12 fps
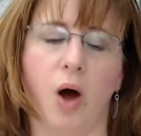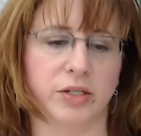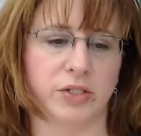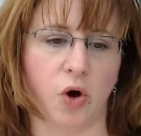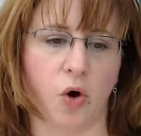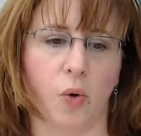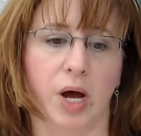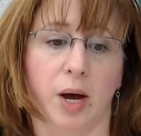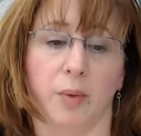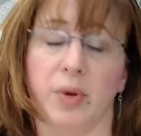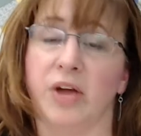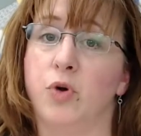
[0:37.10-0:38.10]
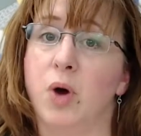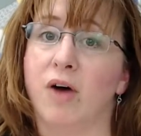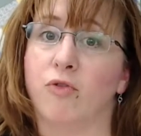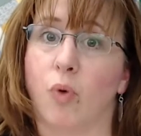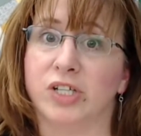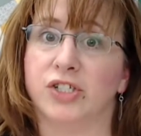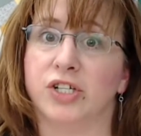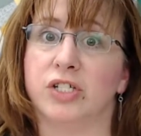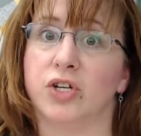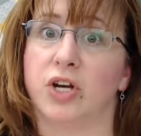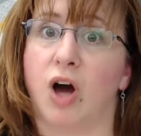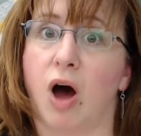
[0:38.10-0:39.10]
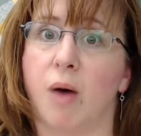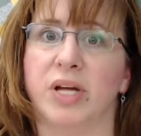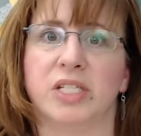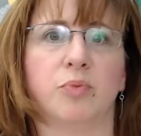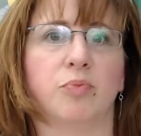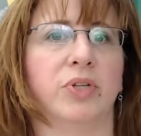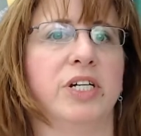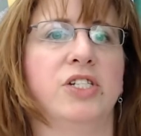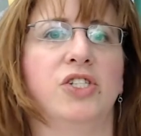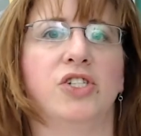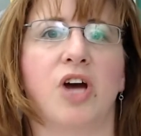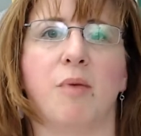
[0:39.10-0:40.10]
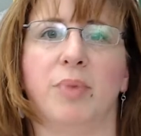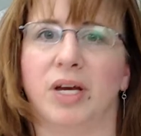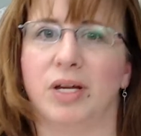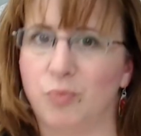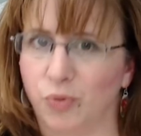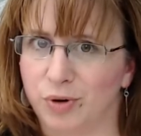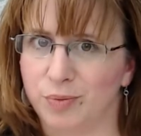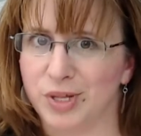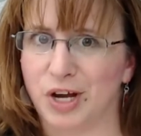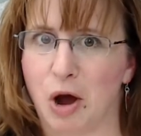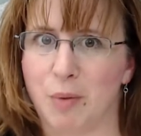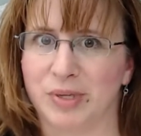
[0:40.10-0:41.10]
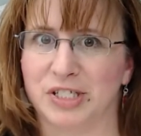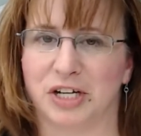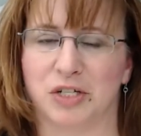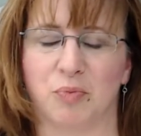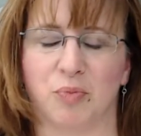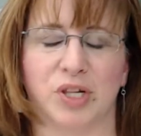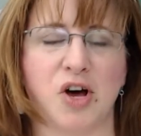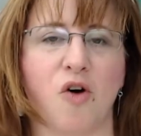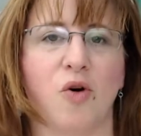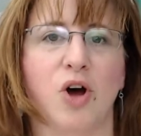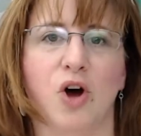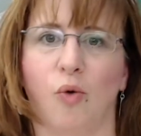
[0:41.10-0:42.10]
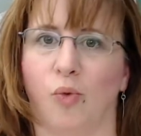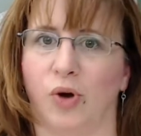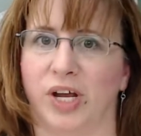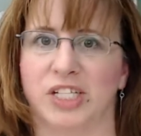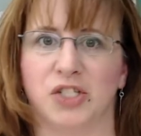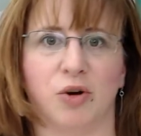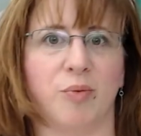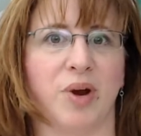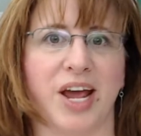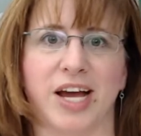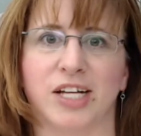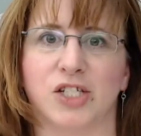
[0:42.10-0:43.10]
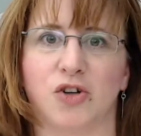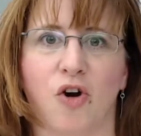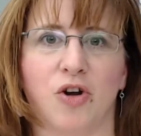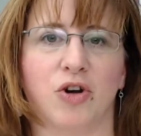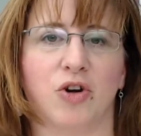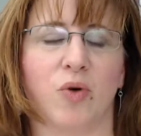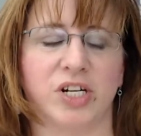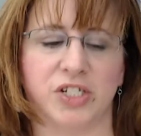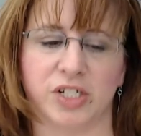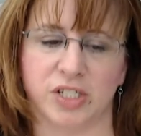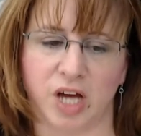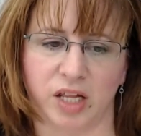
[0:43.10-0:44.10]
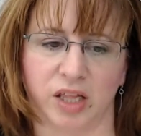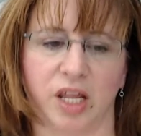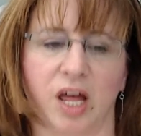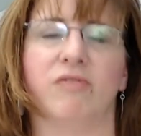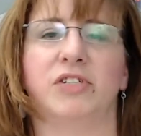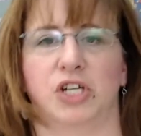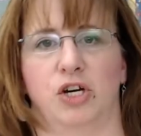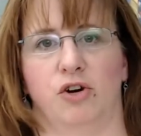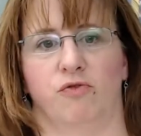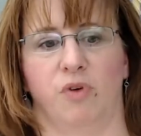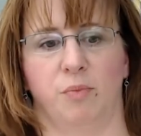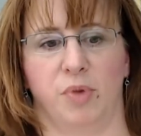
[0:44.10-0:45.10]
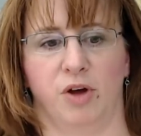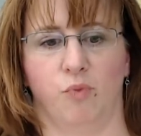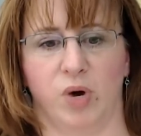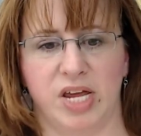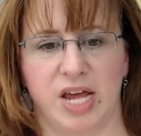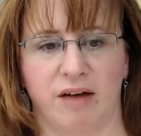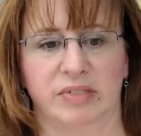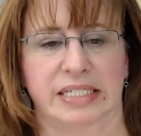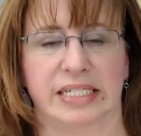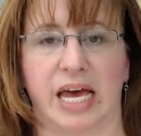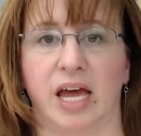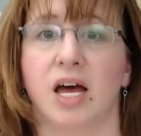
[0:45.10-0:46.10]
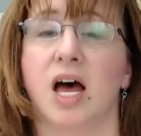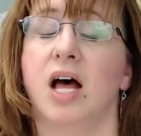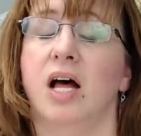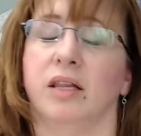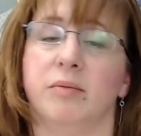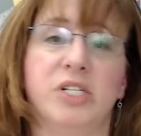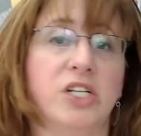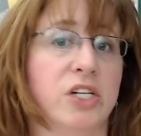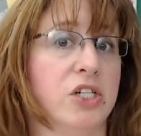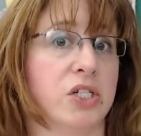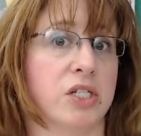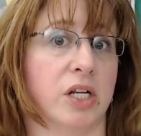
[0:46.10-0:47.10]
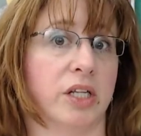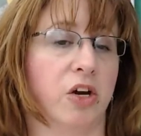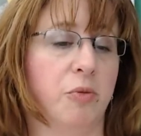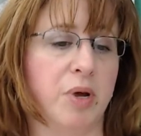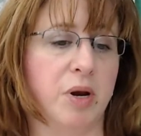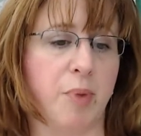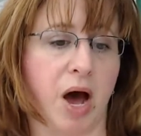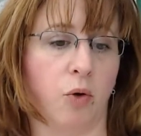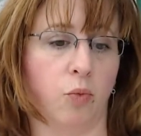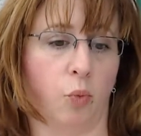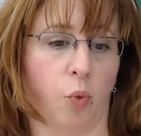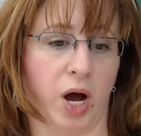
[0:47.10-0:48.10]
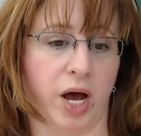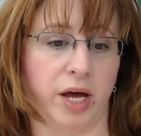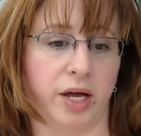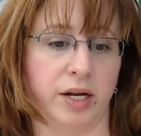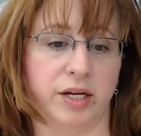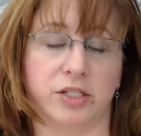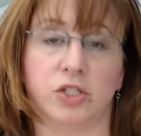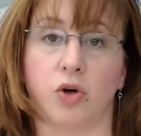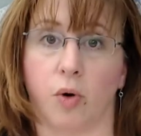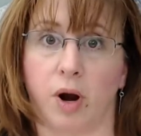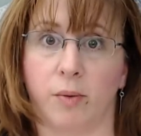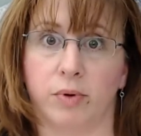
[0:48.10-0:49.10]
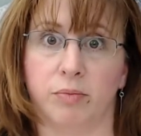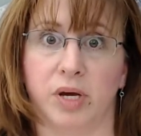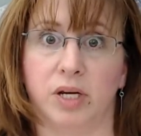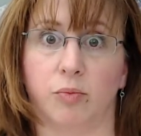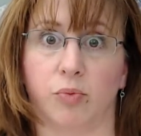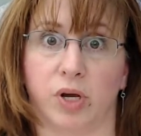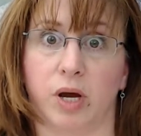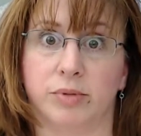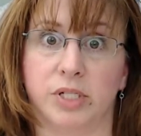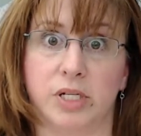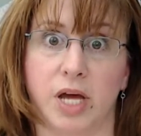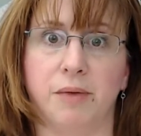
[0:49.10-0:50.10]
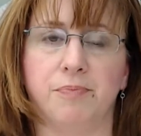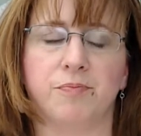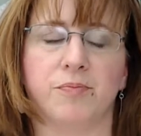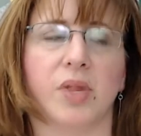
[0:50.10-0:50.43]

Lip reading: So if you have questions and comments, please chime in, put them in the comment section below. We'll get to them and answer all your questions. I'd love to hear from you what you have to say. Let me tell you just a little bit about what is going on with me to bring you up to date.